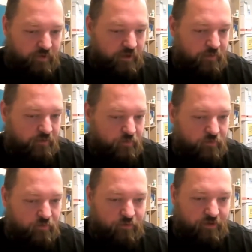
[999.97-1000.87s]
maybe we
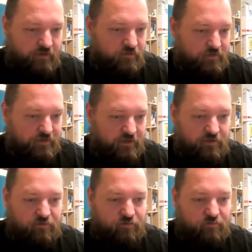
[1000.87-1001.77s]
won't ever need
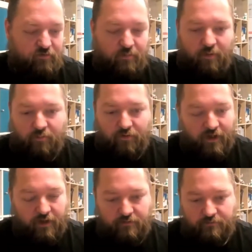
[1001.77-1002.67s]
to remember
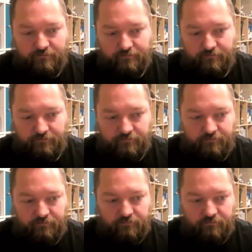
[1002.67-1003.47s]
that. Right.